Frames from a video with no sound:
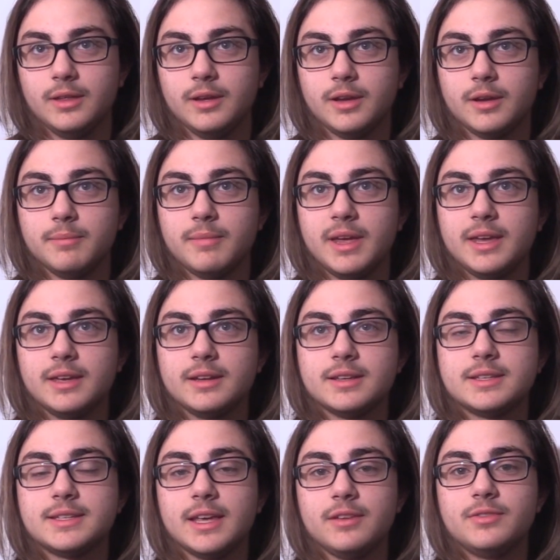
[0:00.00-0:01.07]
you can make it a
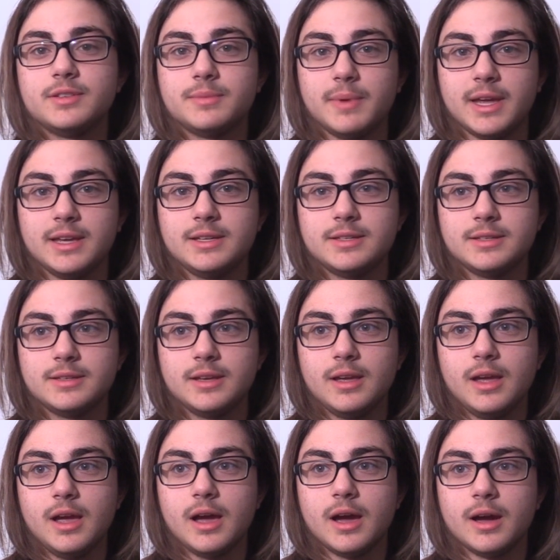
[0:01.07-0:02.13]
safe space
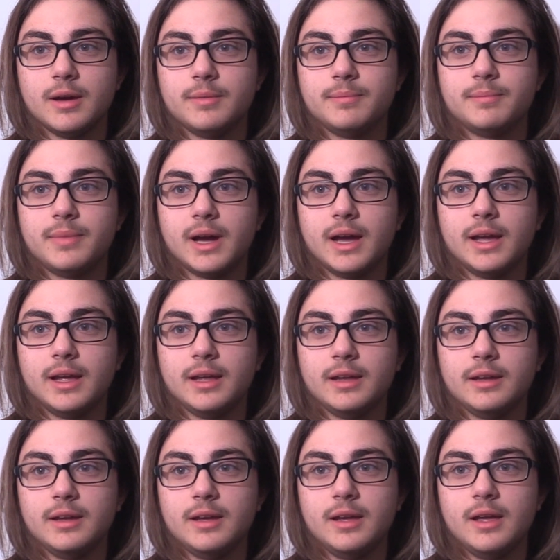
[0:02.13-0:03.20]

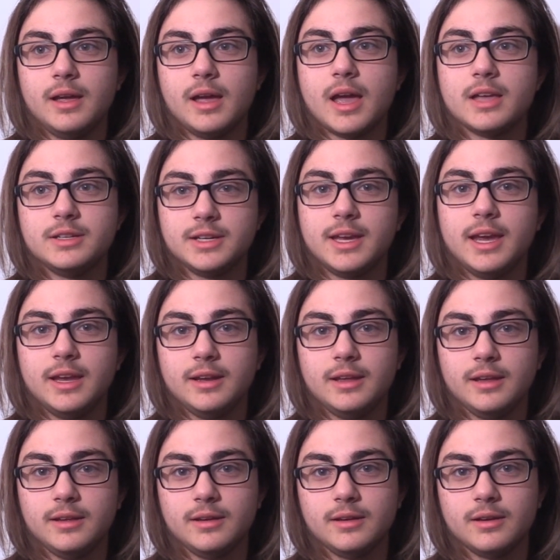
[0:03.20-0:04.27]
by
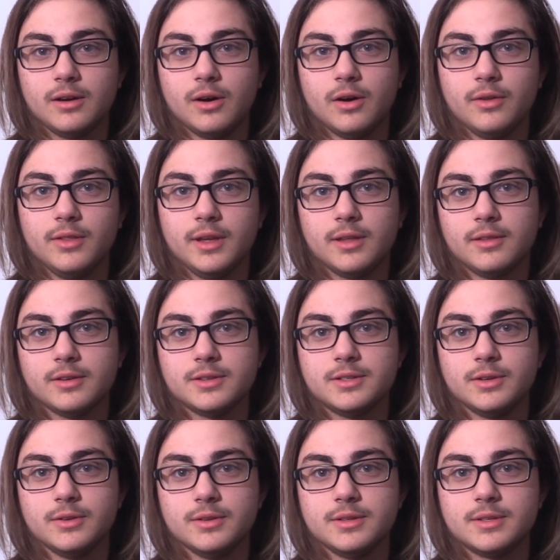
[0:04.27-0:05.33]
educating all the other
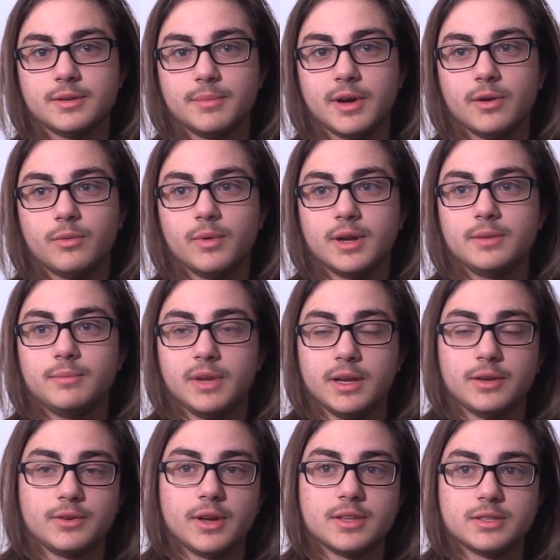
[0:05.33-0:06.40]
students about what
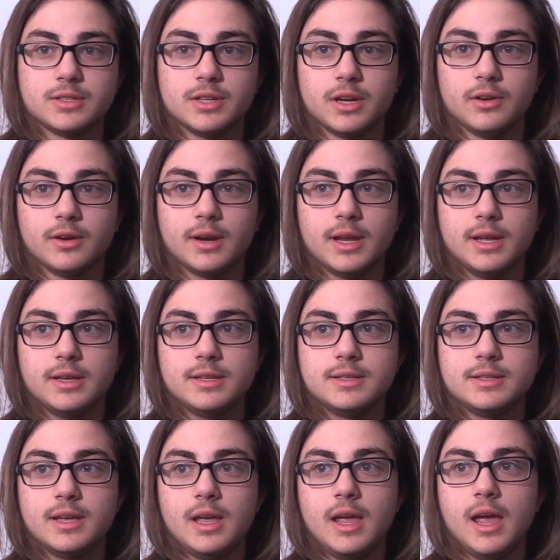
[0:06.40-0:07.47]
being transgender
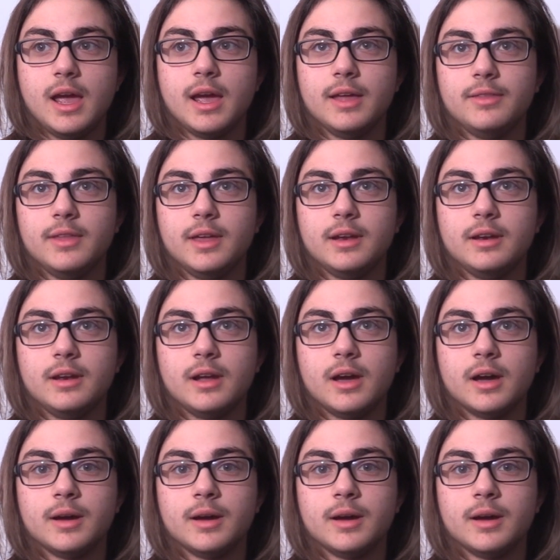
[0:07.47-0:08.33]
is, and then